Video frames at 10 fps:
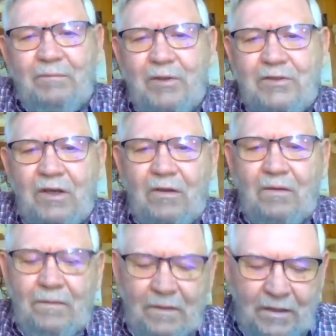
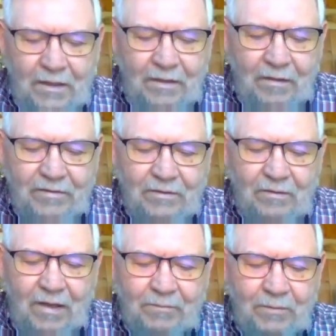Brazil, there's
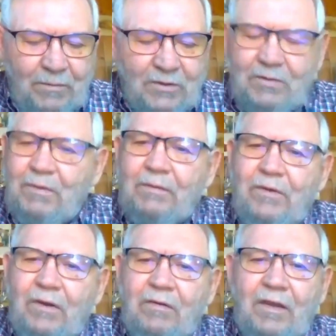still optimism
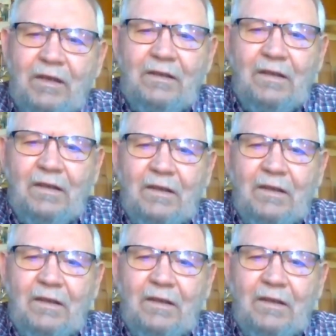out there that